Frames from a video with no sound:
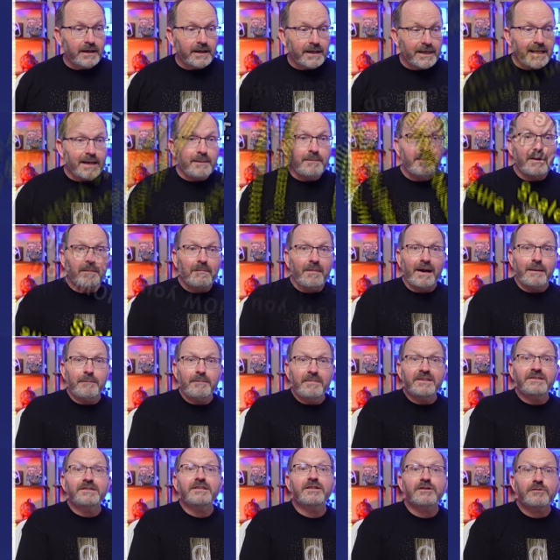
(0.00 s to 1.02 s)
keeping my
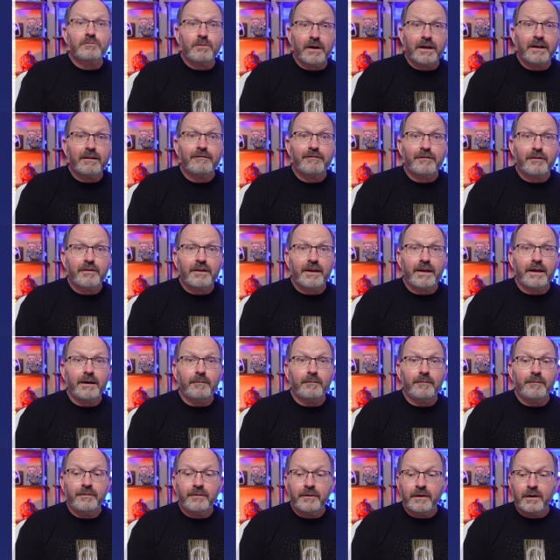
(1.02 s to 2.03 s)
business running for
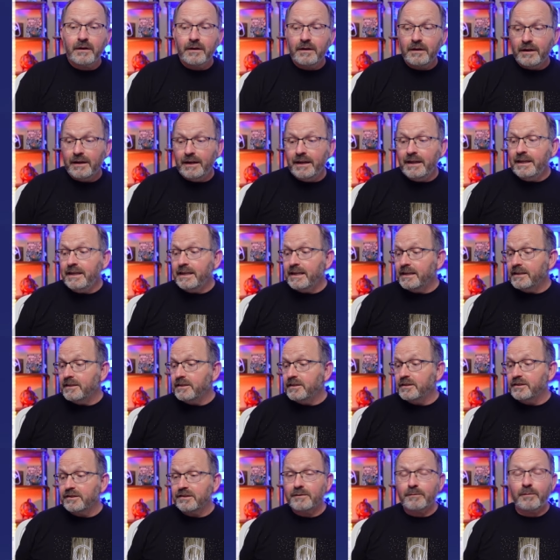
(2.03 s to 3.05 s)
them. It
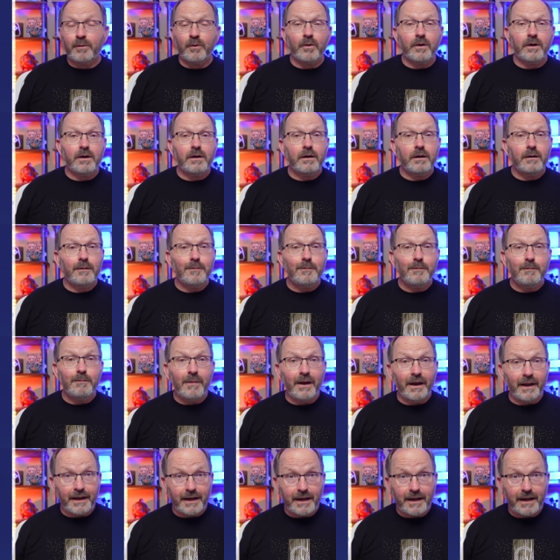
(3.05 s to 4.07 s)
needs to support
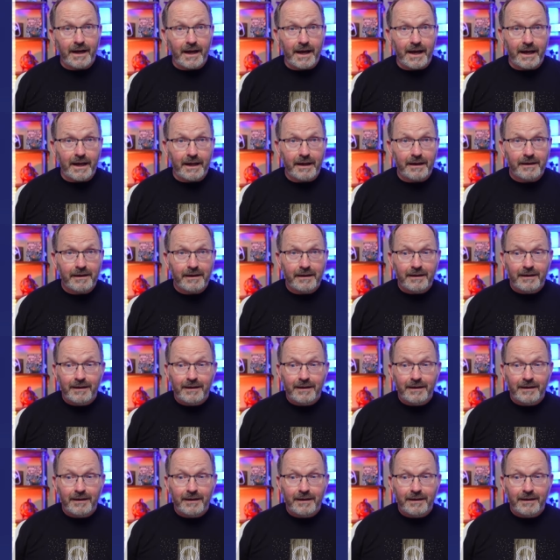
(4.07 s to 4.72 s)
Melody and I.